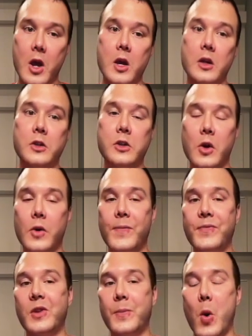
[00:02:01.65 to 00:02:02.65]
So
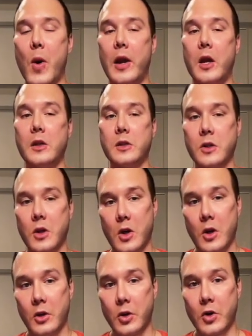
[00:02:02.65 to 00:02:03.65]
the point is,
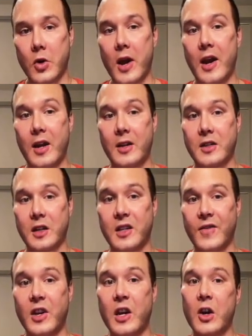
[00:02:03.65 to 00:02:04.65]
glucokinase
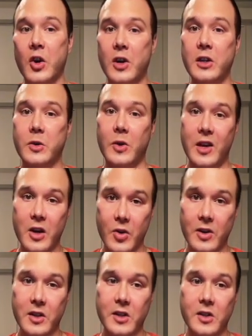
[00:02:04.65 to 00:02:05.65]
activity increased with increased
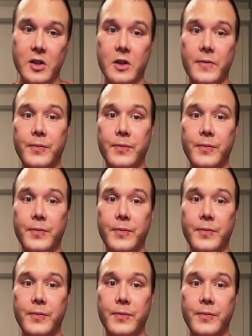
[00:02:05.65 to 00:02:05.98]
insulin.